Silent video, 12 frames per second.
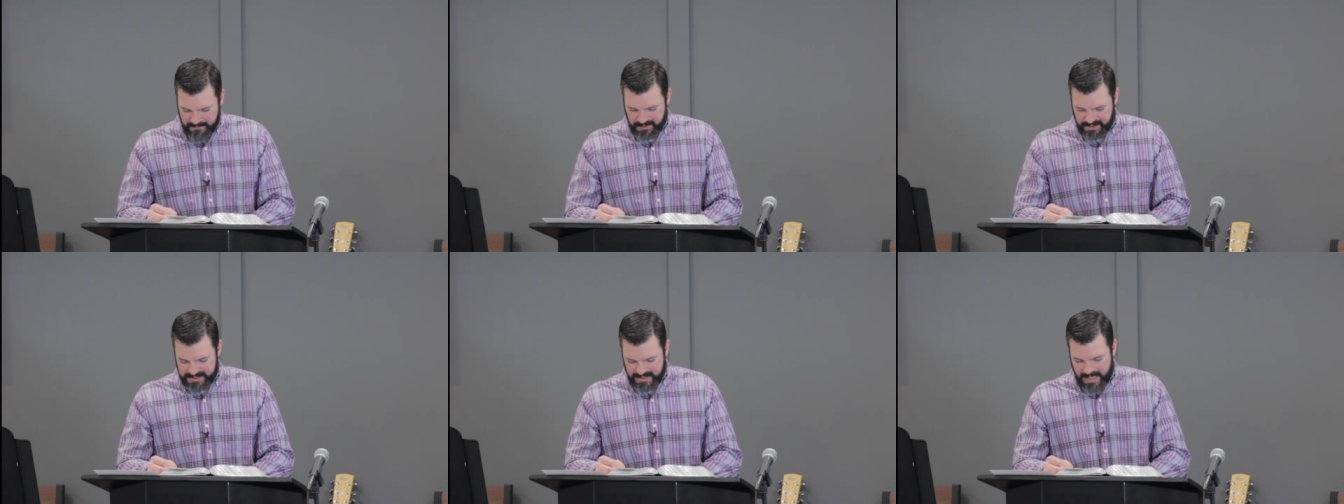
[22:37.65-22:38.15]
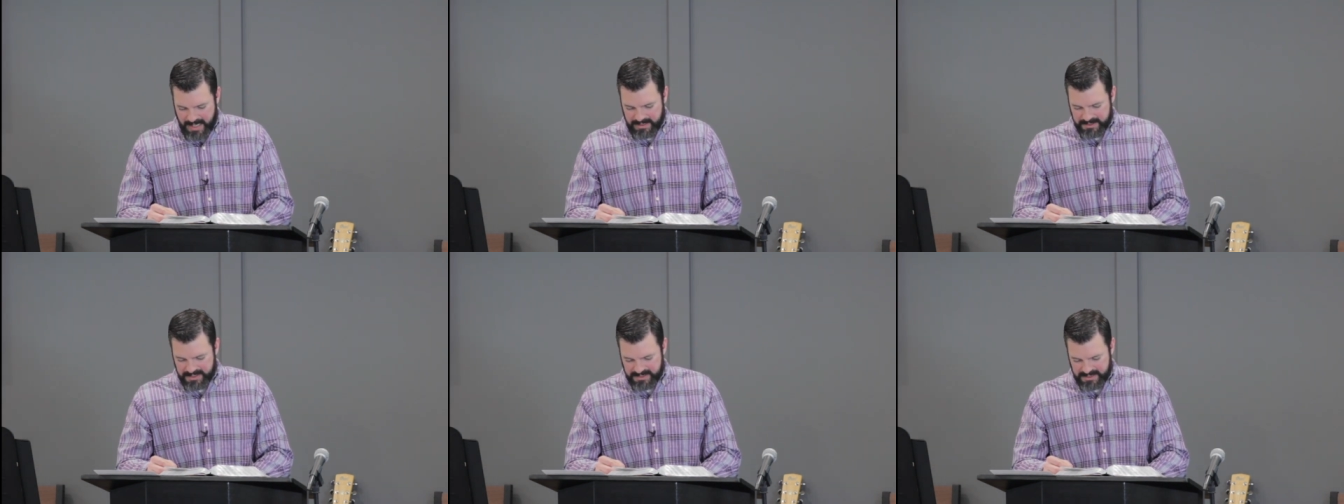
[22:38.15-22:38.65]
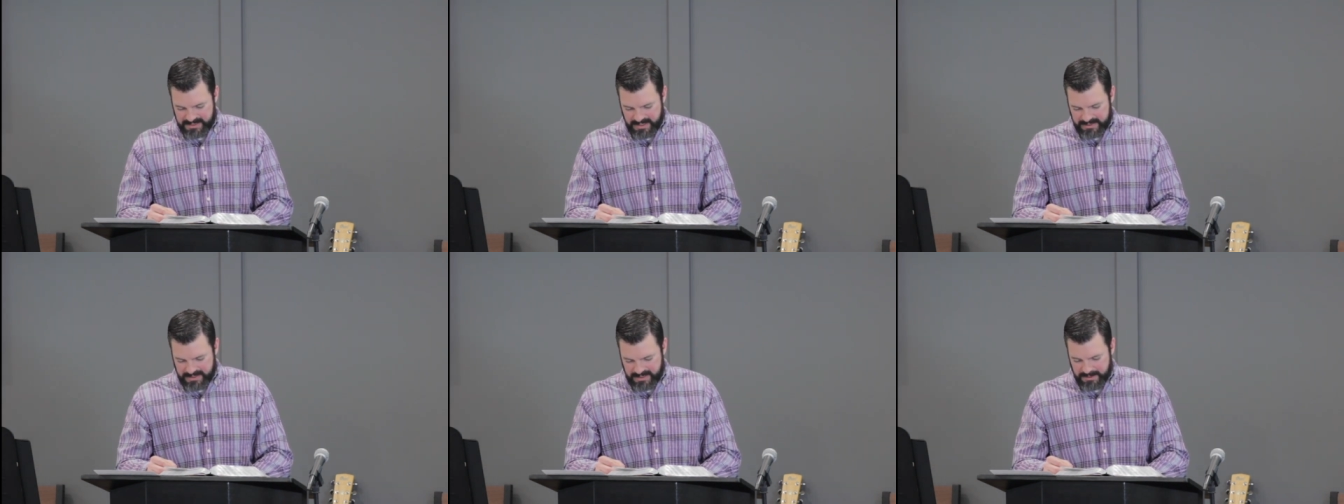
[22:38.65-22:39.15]
Verse 9, and Jesus
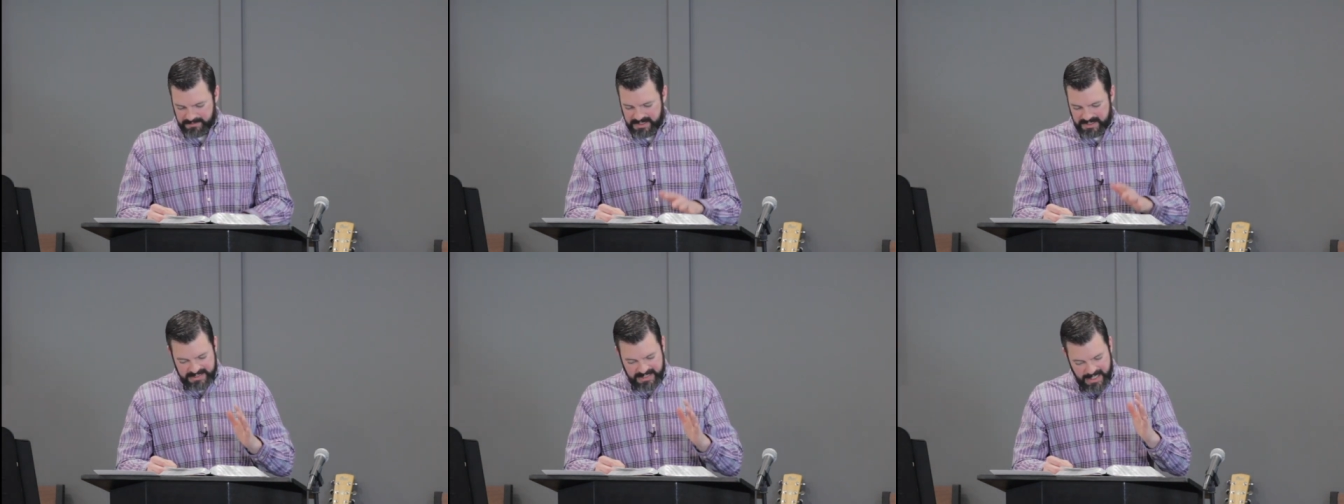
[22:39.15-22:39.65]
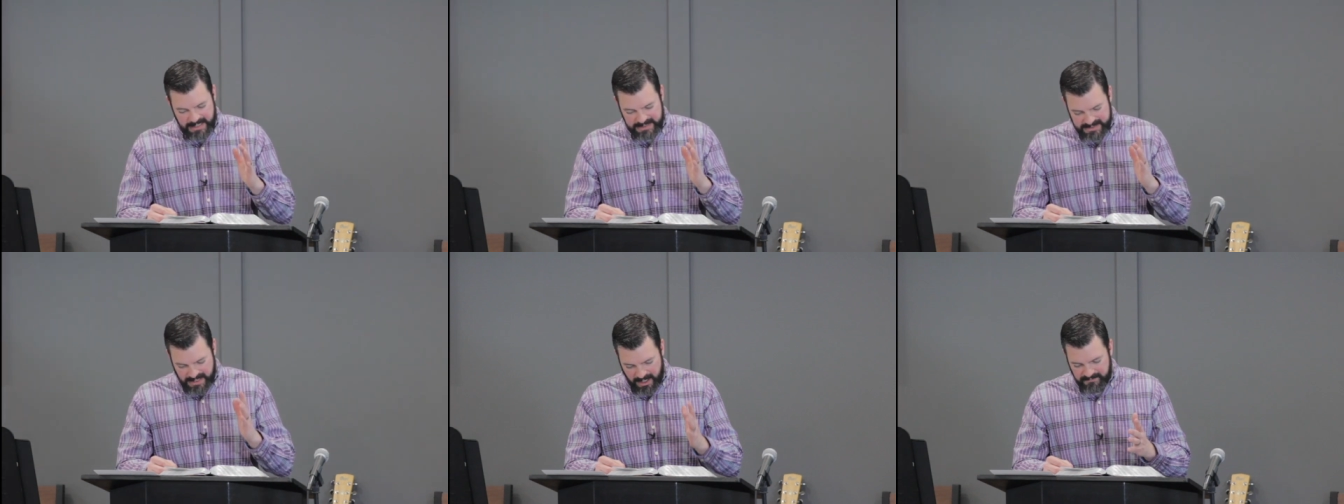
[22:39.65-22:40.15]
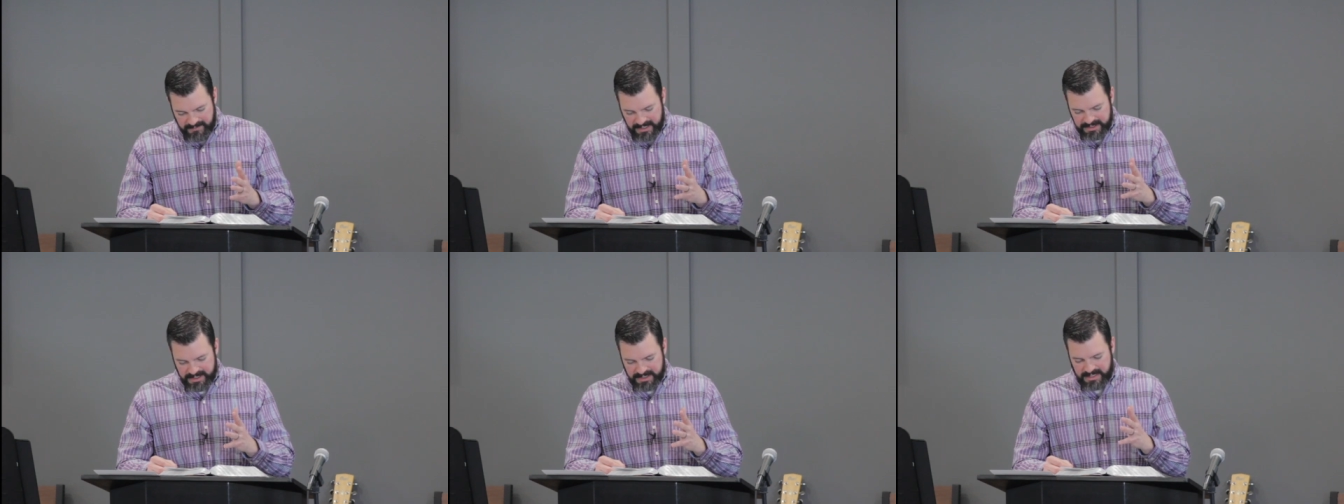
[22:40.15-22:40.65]
said to him, Today
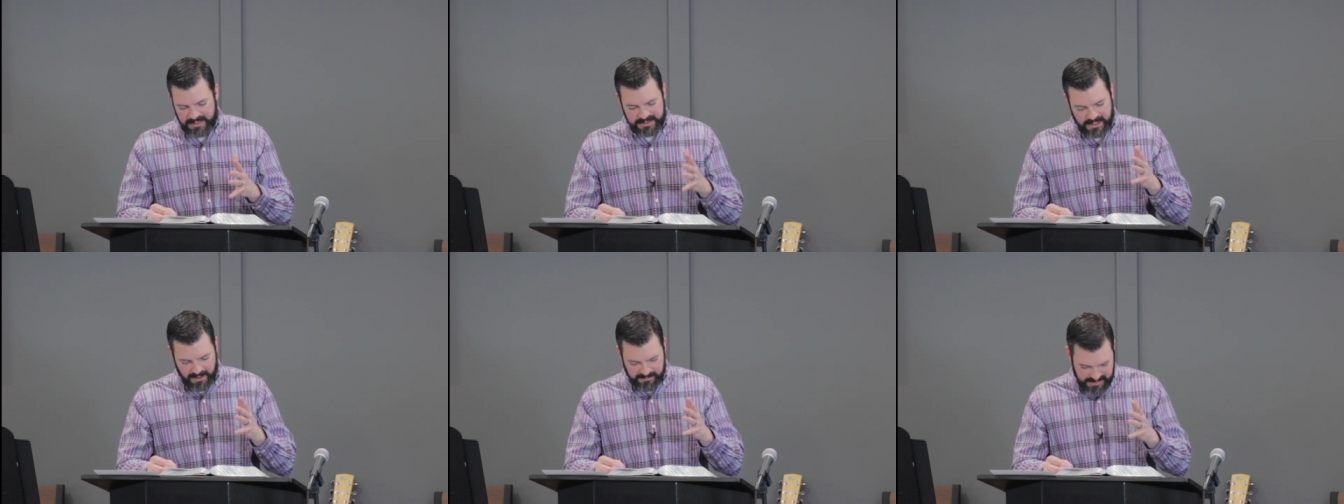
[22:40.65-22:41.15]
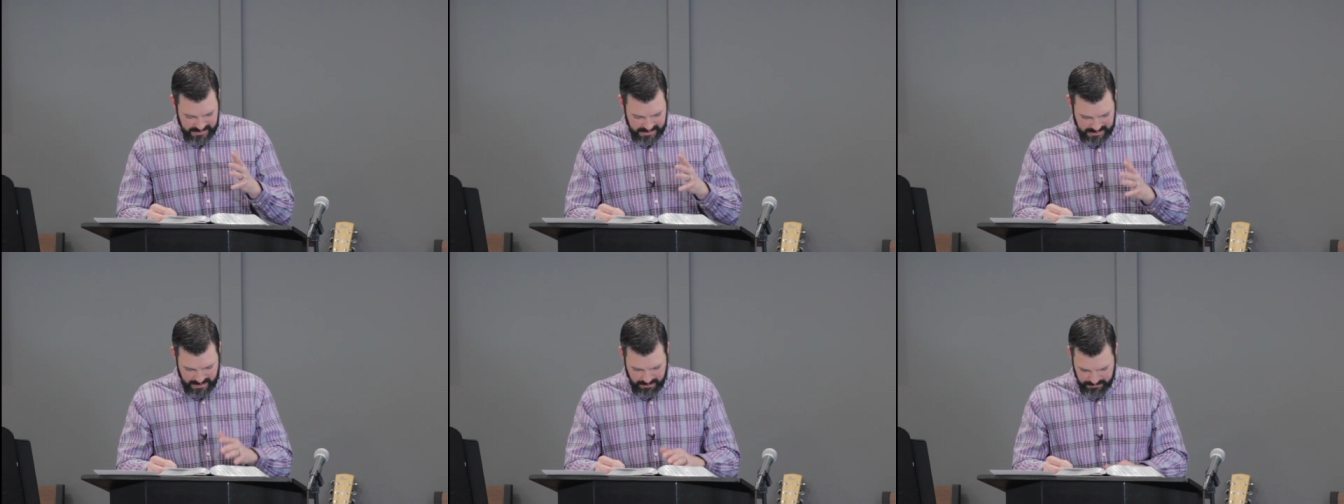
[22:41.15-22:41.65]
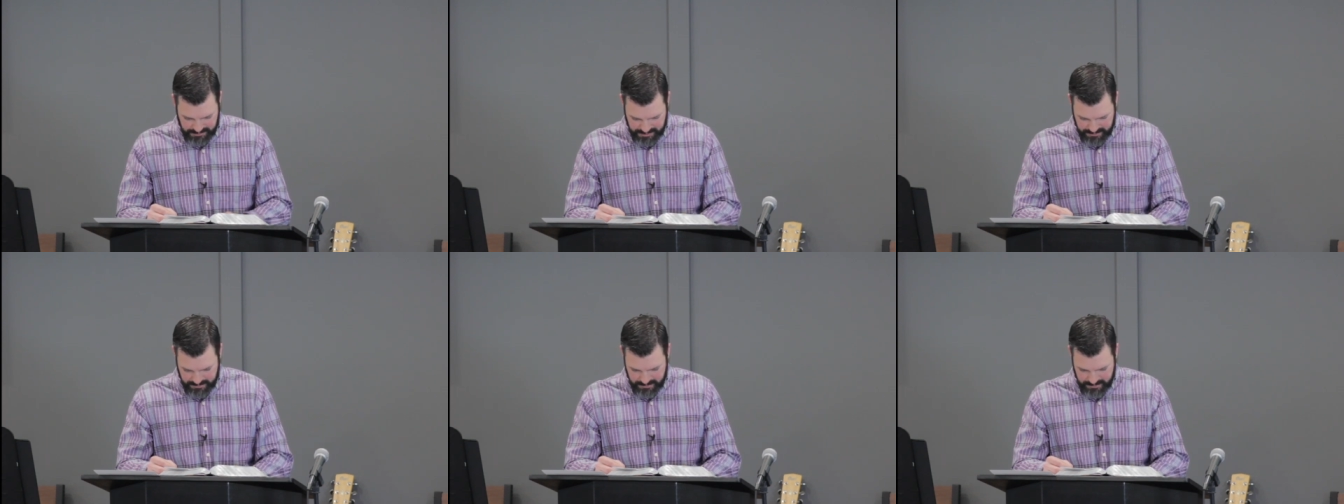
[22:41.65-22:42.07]
salvation has come to this house,